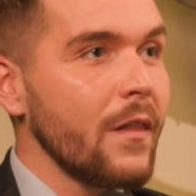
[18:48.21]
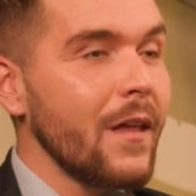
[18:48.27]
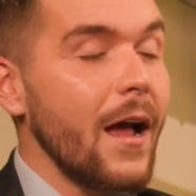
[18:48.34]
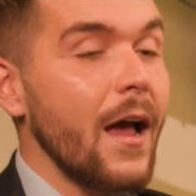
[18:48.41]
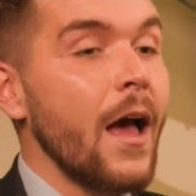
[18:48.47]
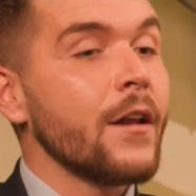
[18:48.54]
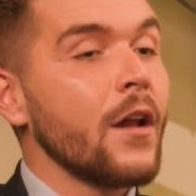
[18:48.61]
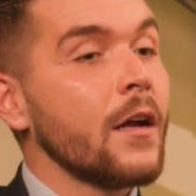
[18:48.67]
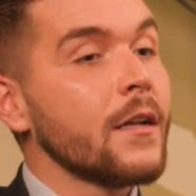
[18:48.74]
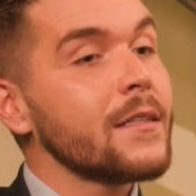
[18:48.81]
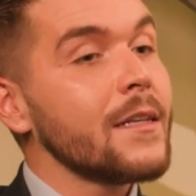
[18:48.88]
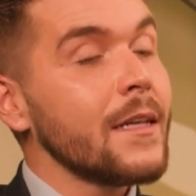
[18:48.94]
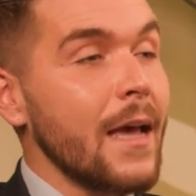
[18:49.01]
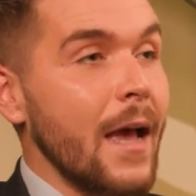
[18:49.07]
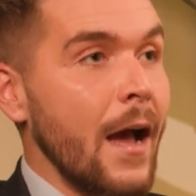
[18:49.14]
all of that. And
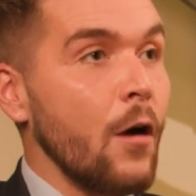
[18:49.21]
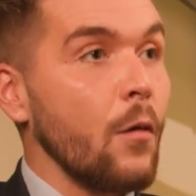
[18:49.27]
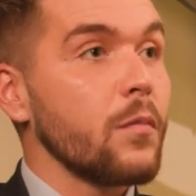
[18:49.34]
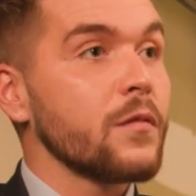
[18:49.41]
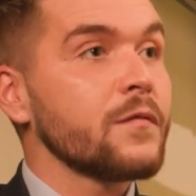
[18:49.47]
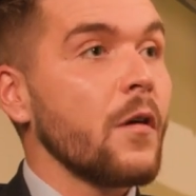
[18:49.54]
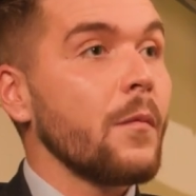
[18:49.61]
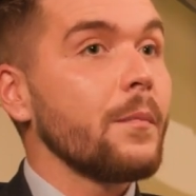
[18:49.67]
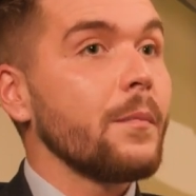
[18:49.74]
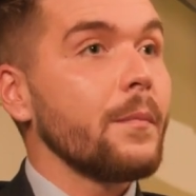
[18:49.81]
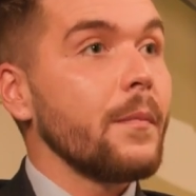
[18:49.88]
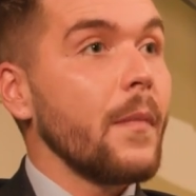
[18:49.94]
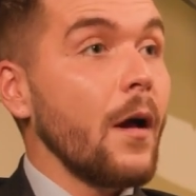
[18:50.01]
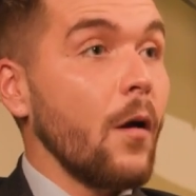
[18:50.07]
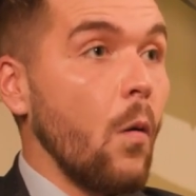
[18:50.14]
honestly, it helps from
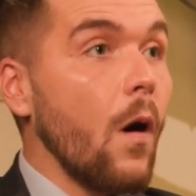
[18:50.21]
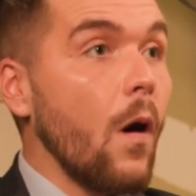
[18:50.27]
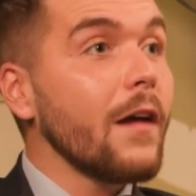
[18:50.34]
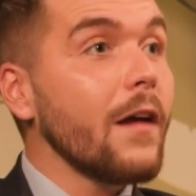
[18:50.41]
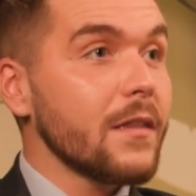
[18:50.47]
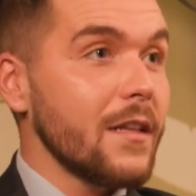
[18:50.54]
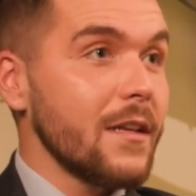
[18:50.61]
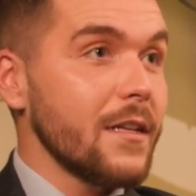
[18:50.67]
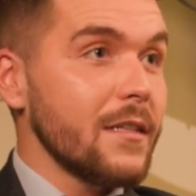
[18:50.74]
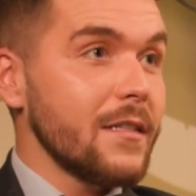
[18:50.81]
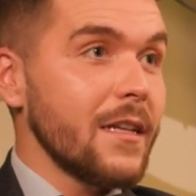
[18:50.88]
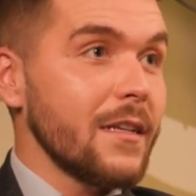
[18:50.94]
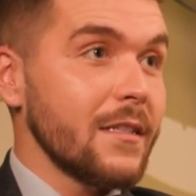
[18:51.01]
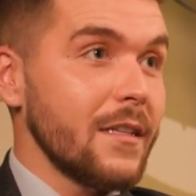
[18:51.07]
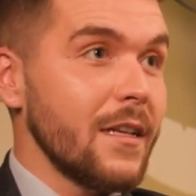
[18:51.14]
acquiring the
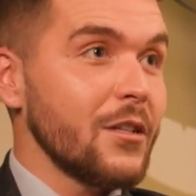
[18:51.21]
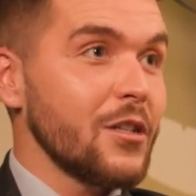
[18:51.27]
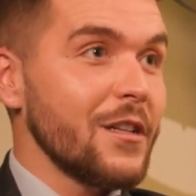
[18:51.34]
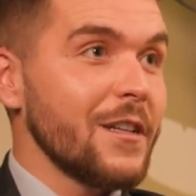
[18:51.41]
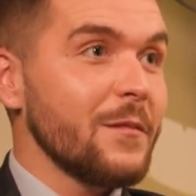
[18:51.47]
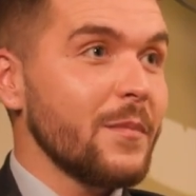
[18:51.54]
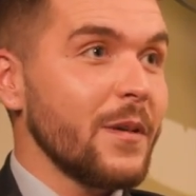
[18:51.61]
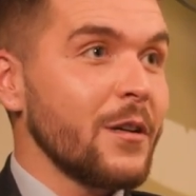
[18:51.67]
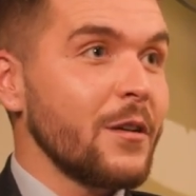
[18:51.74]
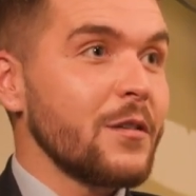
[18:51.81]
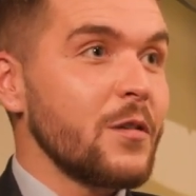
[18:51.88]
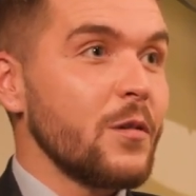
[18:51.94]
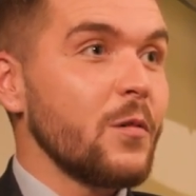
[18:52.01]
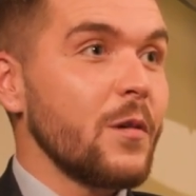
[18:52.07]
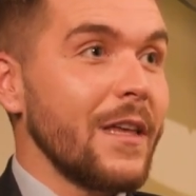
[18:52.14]
listings initially,
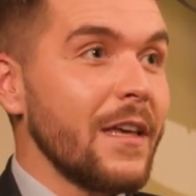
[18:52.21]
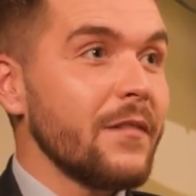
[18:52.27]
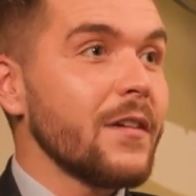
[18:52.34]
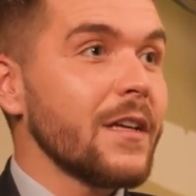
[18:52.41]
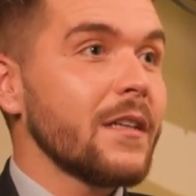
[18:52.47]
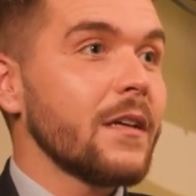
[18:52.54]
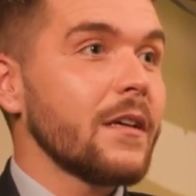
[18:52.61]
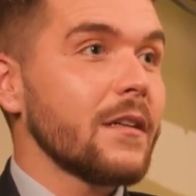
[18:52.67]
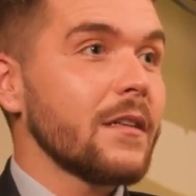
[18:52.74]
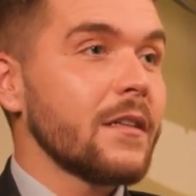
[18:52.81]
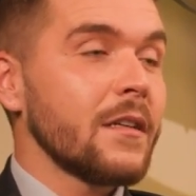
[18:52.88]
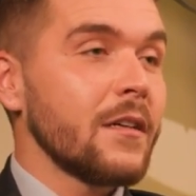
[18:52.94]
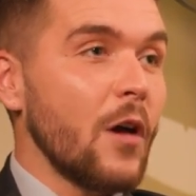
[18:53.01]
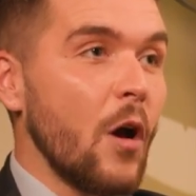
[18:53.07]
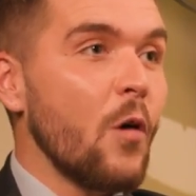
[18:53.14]
because you're giving
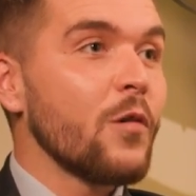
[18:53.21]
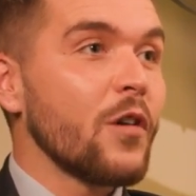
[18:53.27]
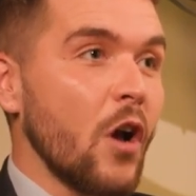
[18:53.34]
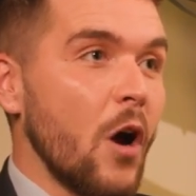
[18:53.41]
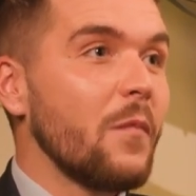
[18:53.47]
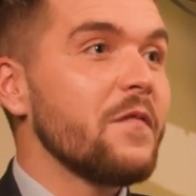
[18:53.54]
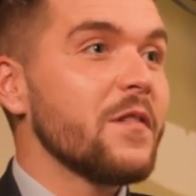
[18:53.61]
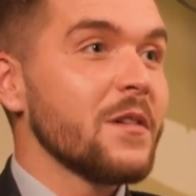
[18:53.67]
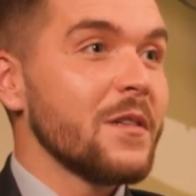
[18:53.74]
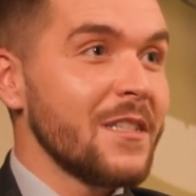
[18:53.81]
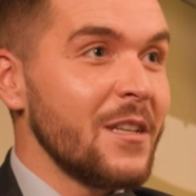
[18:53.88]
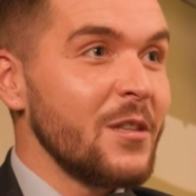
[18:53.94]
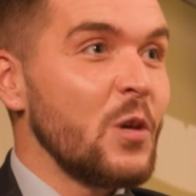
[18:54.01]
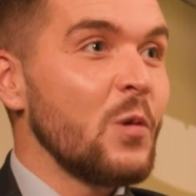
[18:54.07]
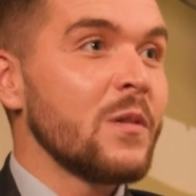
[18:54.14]
the owner
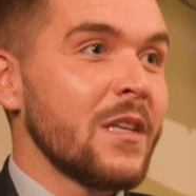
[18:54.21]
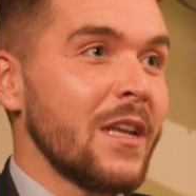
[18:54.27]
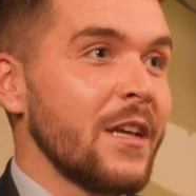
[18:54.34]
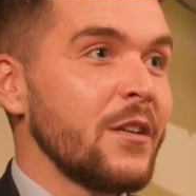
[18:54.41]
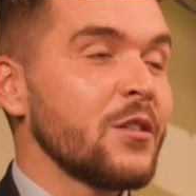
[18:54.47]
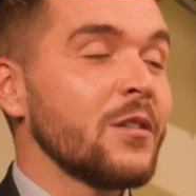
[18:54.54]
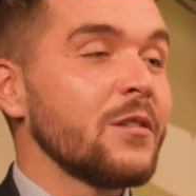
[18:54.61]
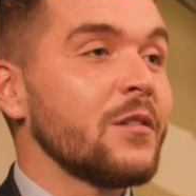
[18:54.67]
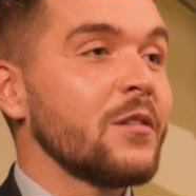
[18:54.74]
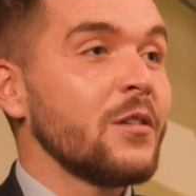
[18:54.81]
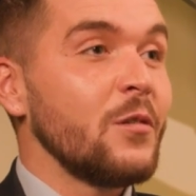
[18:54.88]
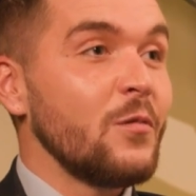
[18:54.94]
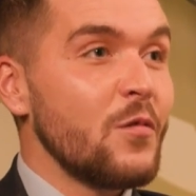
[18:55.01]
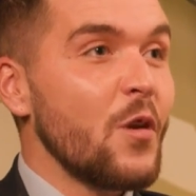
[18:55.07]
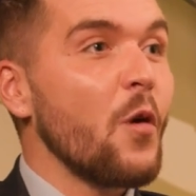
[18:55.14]
confidence in you as an agent
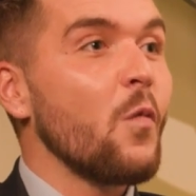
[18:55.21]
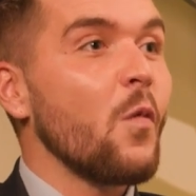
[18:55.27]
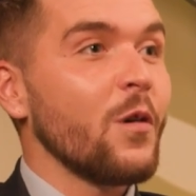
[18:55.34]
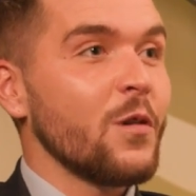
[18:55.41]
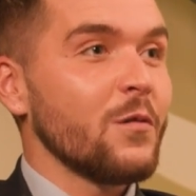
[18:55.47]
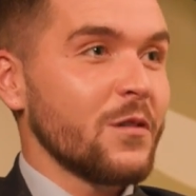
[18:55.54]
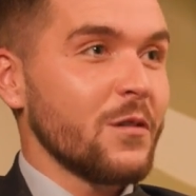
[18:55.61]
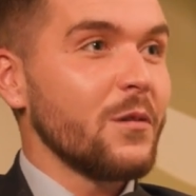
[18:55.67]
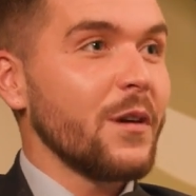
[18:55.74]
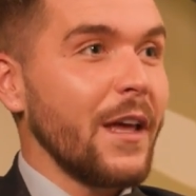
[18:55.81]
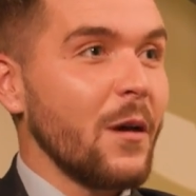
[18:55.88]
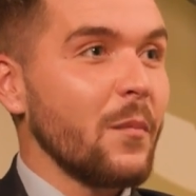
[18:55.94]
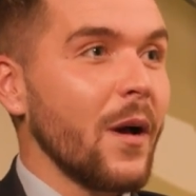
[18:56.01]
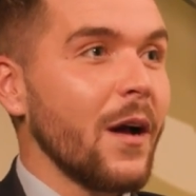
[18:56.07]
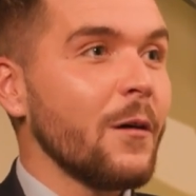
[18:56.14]
that you know what you're
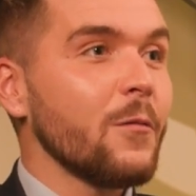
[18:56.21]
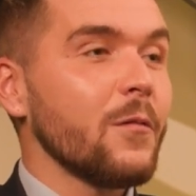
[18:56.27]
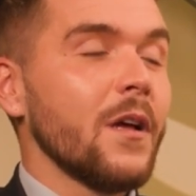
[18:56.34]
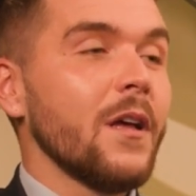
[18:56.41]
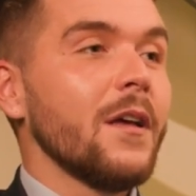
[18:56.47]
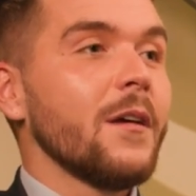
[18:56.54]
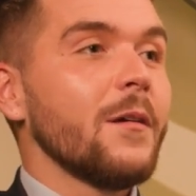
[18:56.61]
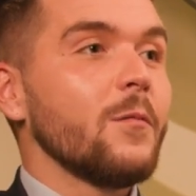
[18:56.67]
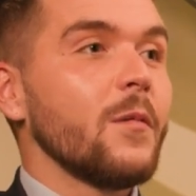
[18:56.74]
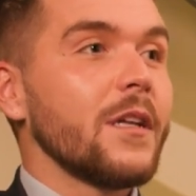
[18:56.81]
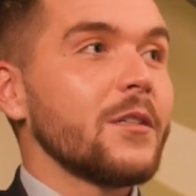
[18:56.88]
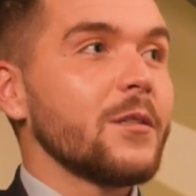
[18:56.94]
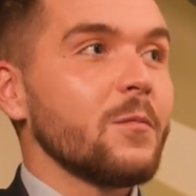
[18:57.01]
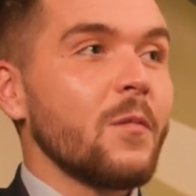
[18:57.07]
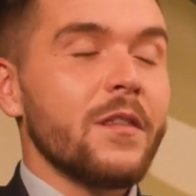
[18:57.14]
talking about,
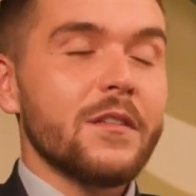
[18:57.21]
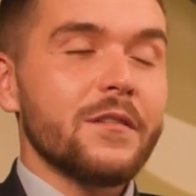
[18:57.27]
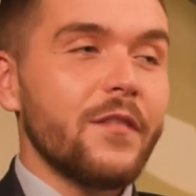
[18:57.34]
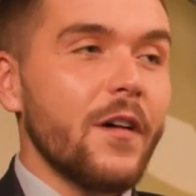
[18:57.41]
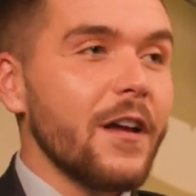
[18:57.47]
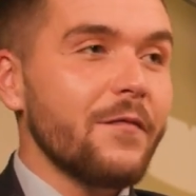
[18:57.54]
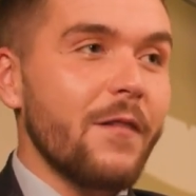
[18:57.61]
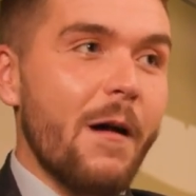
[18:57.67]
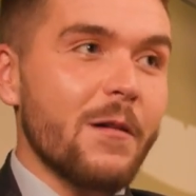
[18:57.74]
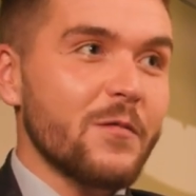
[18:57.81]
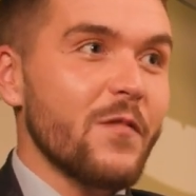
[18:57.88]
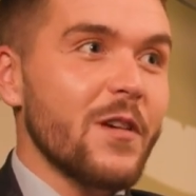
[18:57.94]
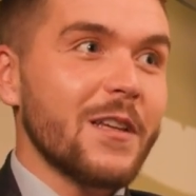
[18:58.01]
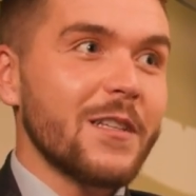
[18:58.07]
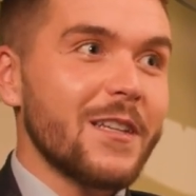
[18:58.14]
which when there's
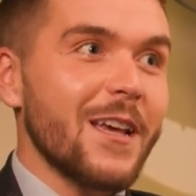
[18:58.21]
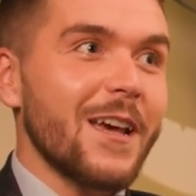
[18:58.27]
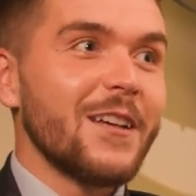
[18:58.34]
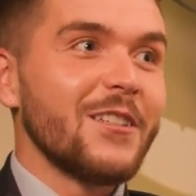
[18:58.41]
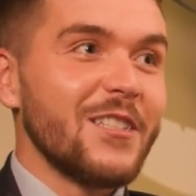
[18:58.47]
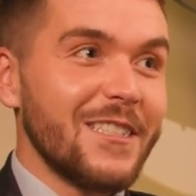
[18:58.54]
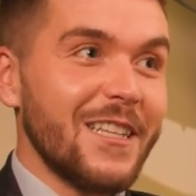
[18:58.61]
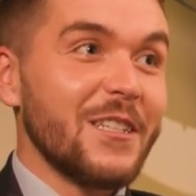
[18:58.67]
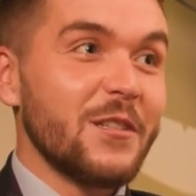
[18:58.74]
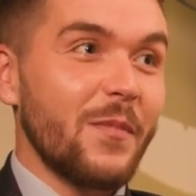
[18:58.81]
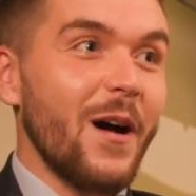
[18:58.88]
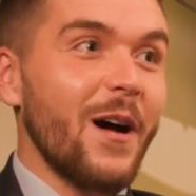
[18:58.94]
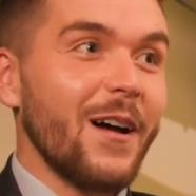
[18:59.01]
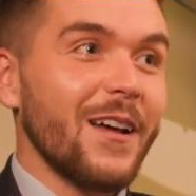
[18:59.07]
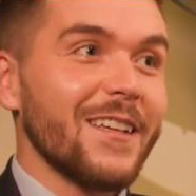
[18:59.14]
30,000 real estate agents in
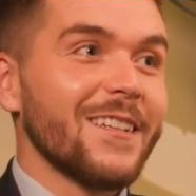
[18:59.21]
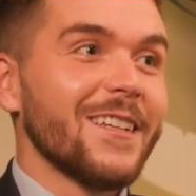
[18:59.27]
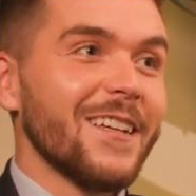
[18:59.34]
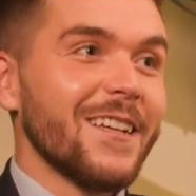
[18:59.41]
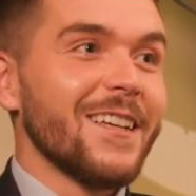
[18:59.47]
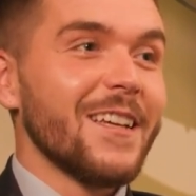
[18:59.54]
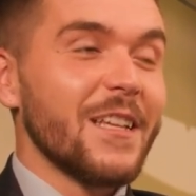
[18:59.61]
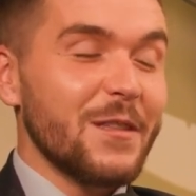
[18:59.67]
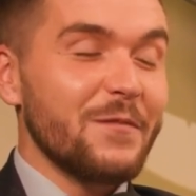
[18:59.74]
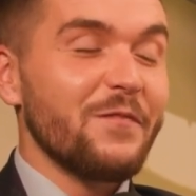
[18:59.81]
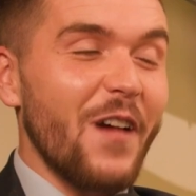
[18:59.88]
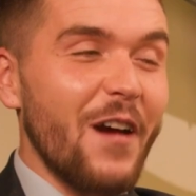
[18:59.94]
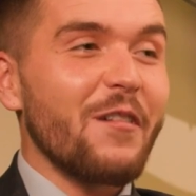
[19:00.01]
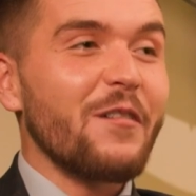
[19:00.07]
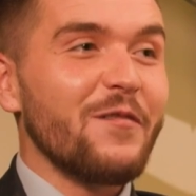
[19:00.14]
Dubai, it's
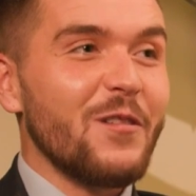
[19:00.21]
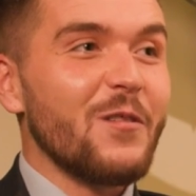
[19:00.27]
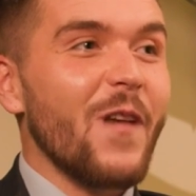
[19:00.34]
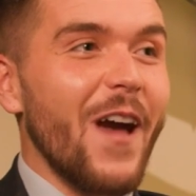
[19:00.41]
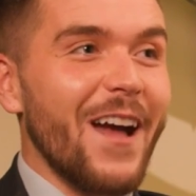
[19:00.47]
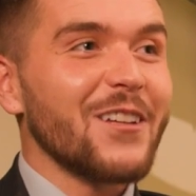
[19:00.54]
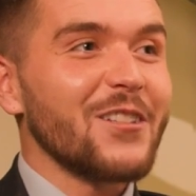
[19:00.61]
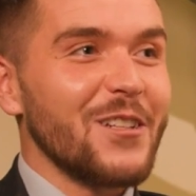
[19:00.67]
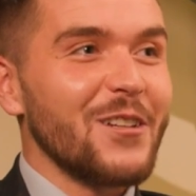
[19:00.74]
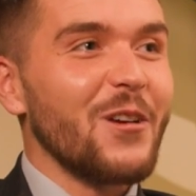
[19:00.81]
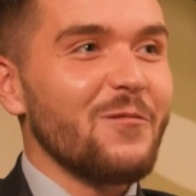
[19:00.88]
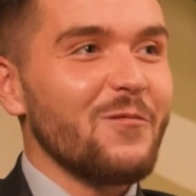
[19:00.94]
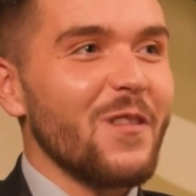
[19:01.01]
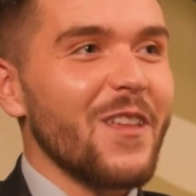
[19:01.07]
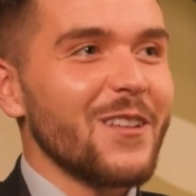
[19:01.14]
very few that actually
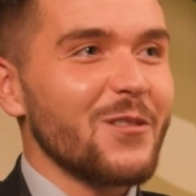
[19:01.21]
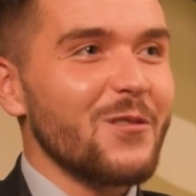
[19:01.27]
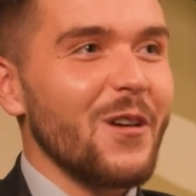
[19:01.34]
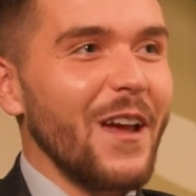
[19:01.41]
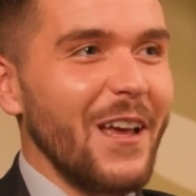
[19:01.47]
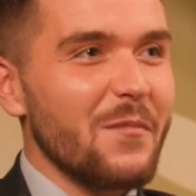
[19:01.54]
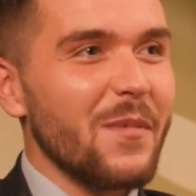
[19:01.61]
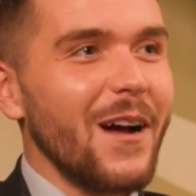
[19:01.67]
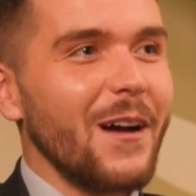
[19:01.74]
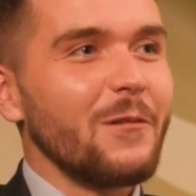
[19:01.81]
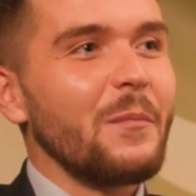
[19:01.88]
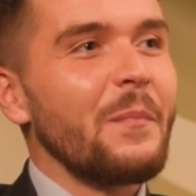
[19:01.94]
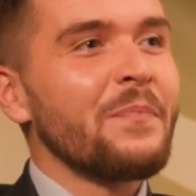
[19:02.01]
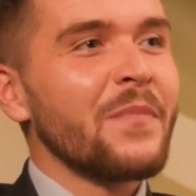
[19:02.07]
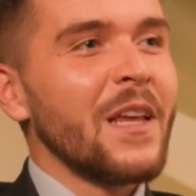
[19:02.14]
know what they're talking
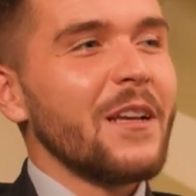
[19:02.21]
about.